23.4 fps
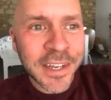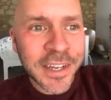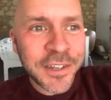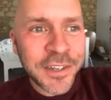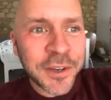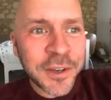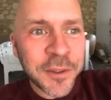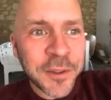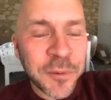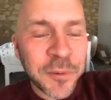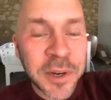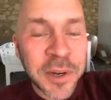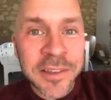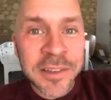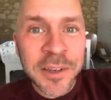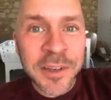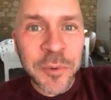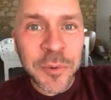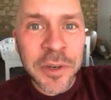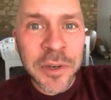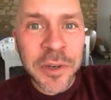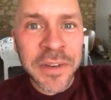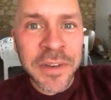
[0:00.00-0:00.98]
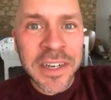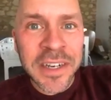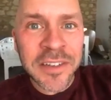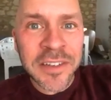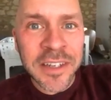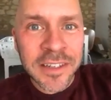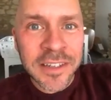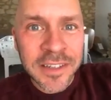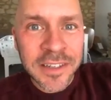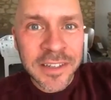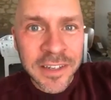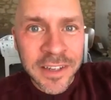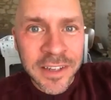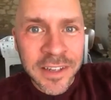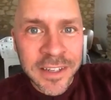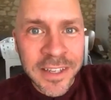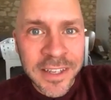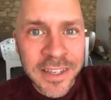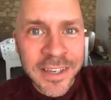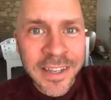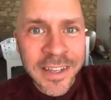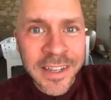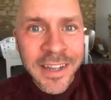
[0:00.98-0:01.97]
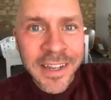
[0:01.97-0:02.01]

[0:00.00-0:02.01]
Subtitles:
Otherwise, I would have actually done it,